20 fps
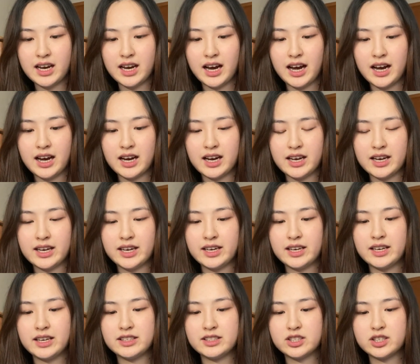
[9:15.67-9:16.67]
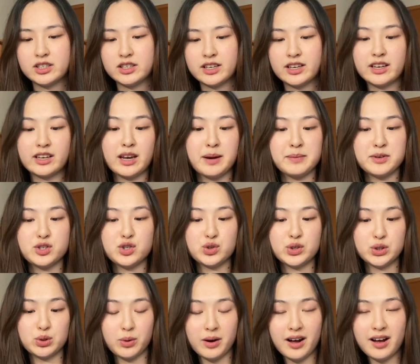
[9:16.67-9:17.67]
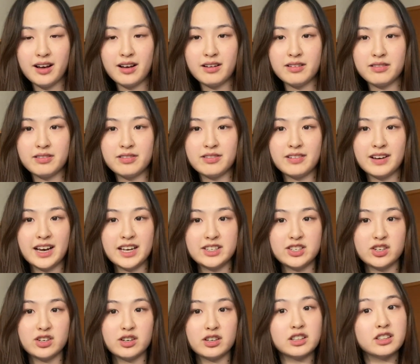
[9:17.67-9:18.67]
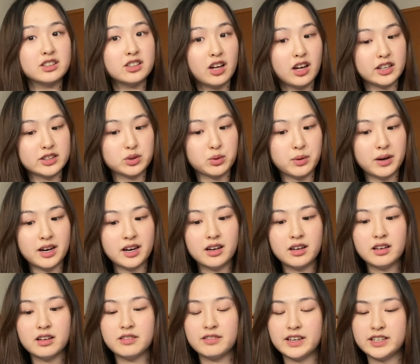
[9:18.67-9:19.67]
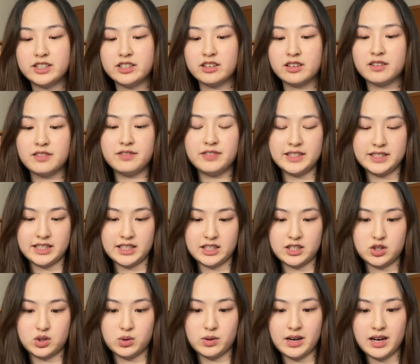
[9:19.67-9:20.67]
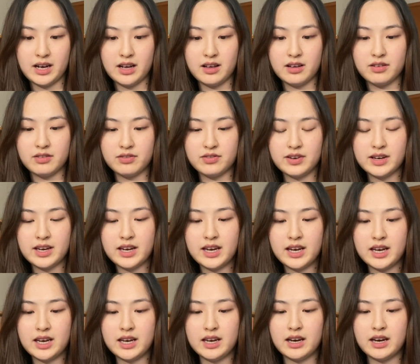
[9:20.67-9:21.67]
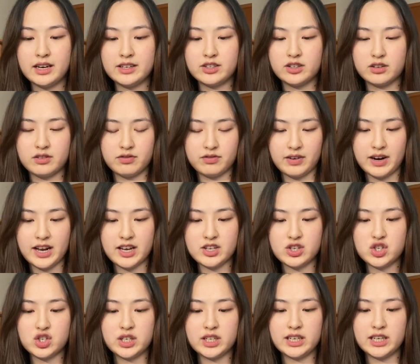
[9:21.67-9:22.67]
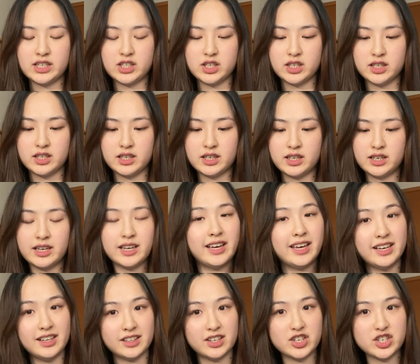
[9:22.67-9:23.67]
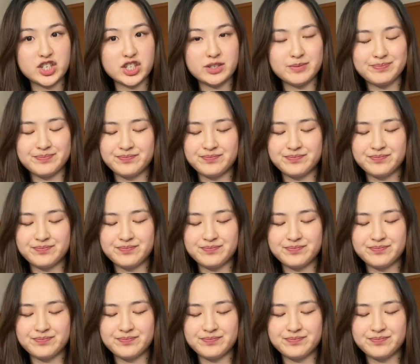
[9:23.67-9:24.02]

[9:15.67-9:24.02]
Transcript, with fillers: I took Chemistry 12, I took Law 12, I took Physics 12, I took French, and I took English.